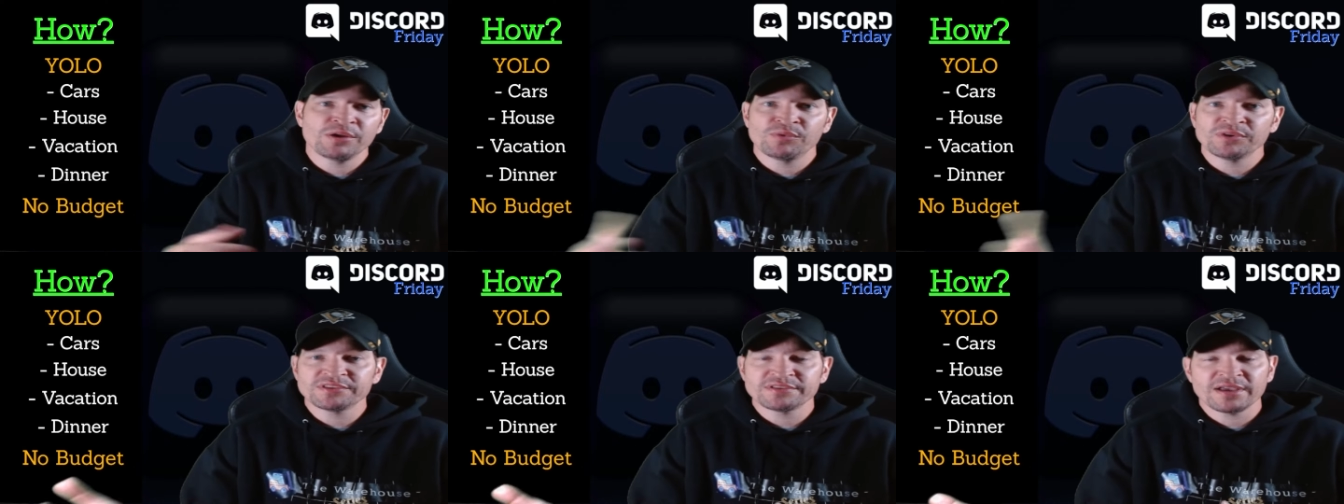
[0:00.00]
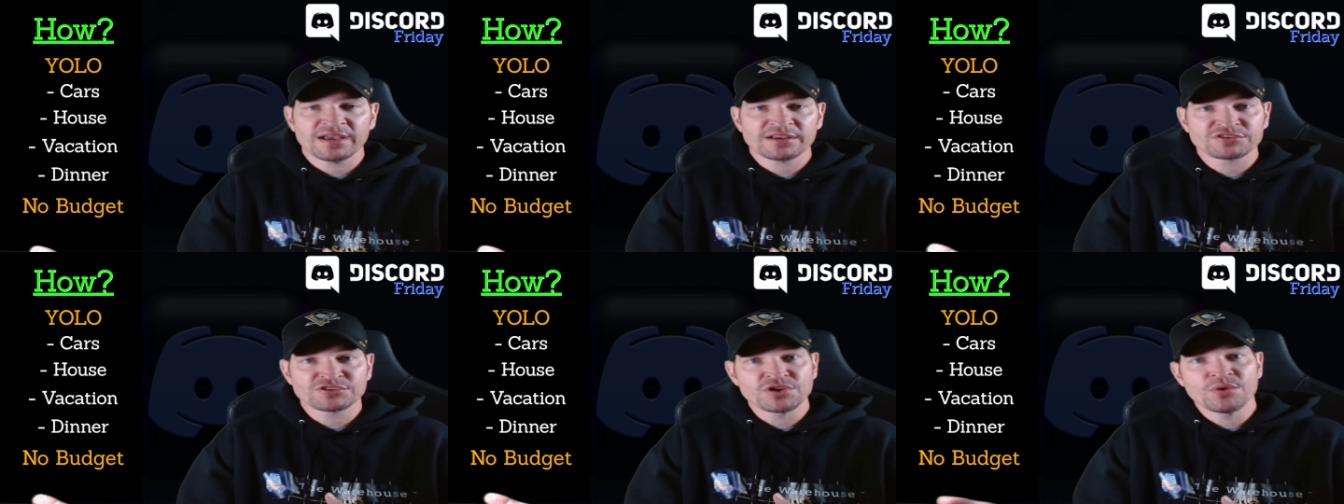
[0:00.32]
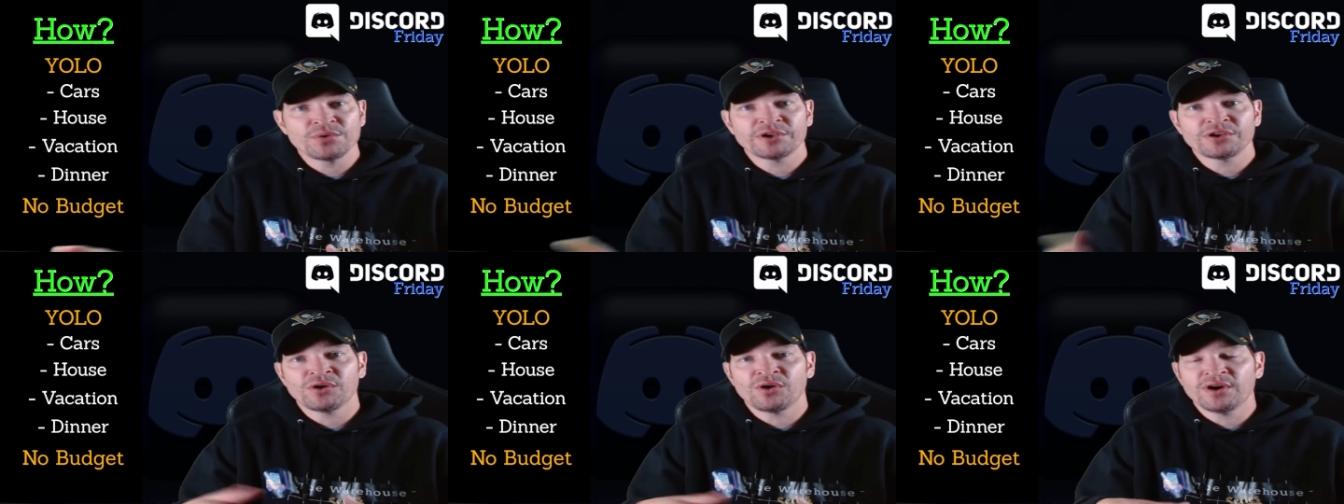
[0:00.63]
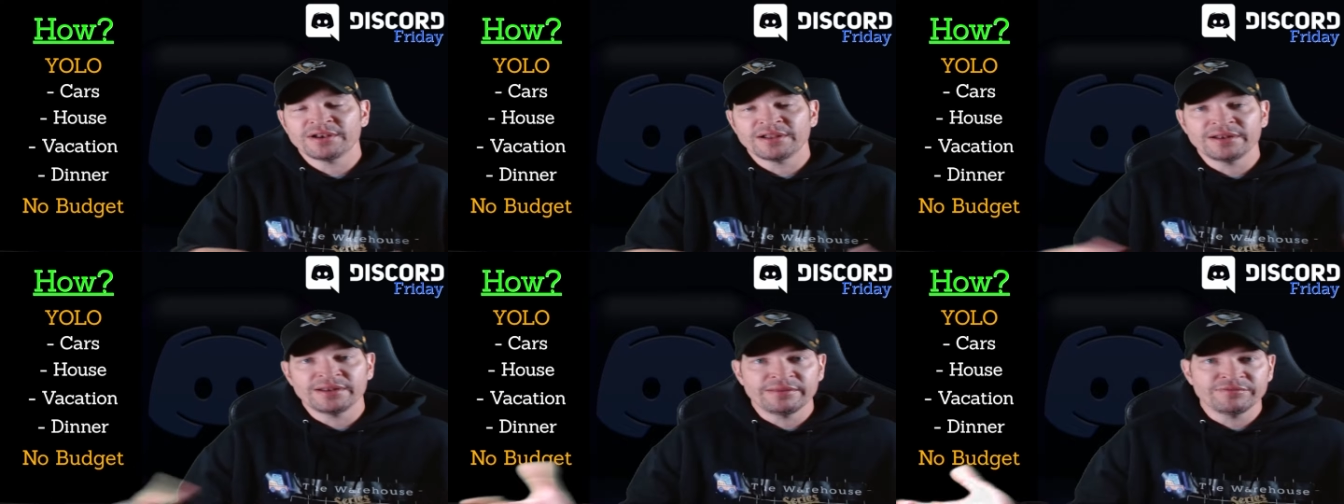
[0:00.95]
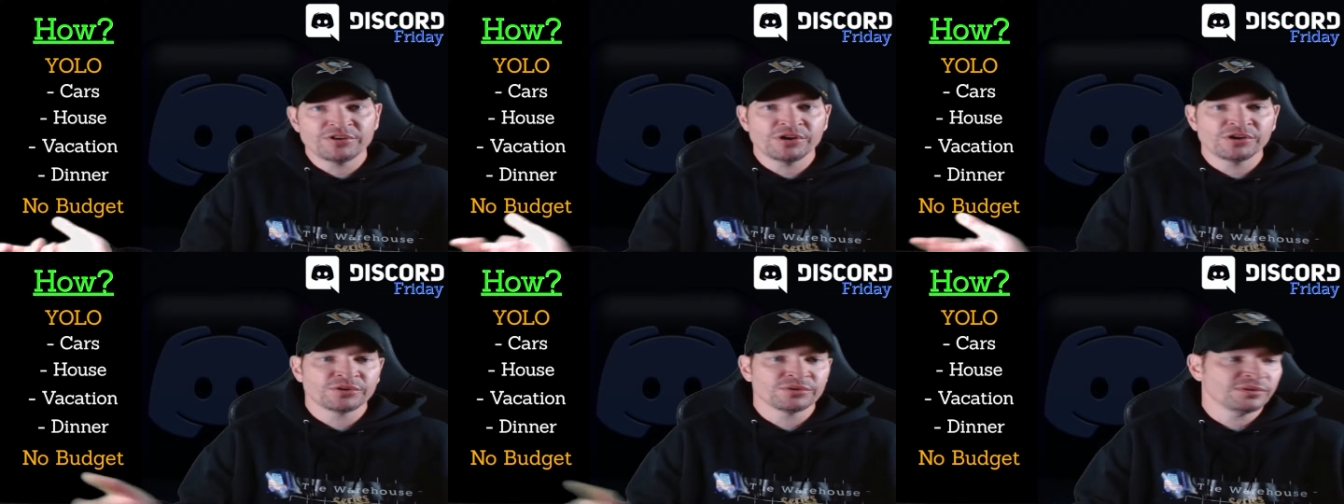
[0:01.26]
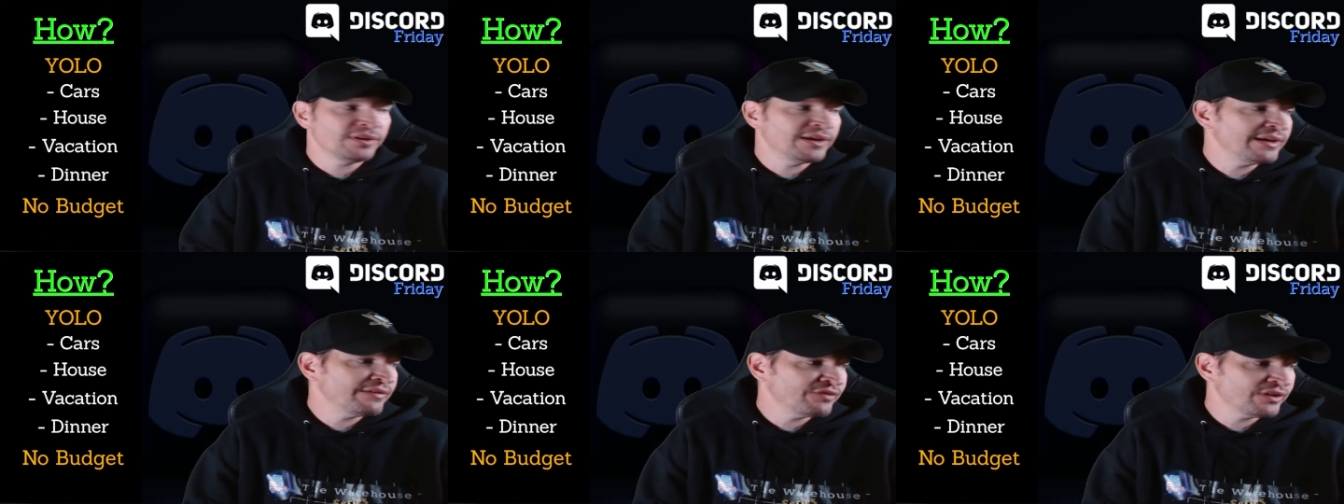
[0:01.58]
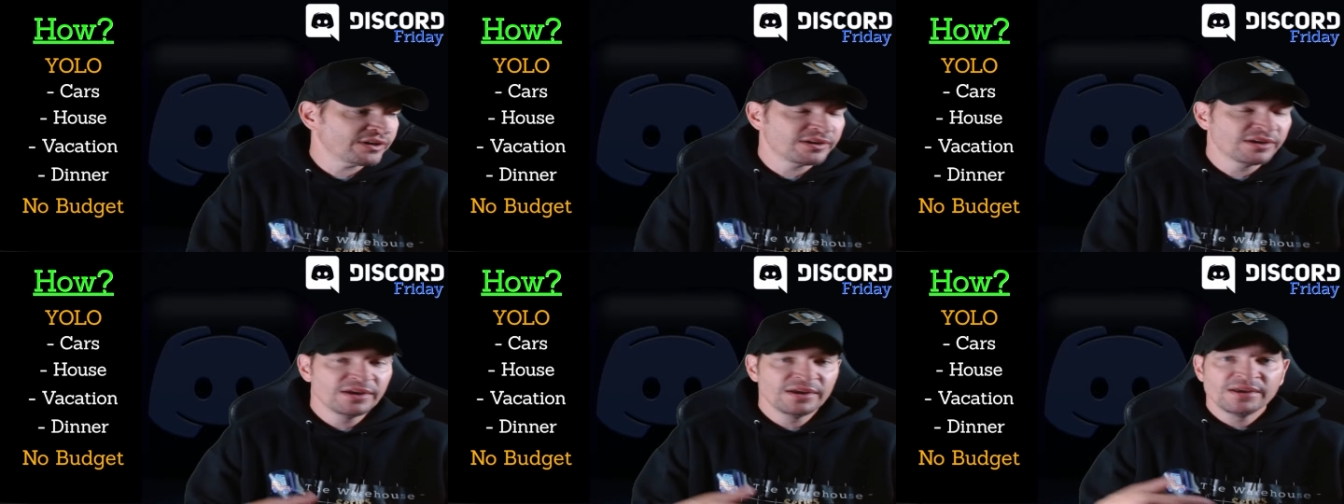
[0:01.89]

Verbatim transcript: "What the heck's going on? I didn't even know you were leaving."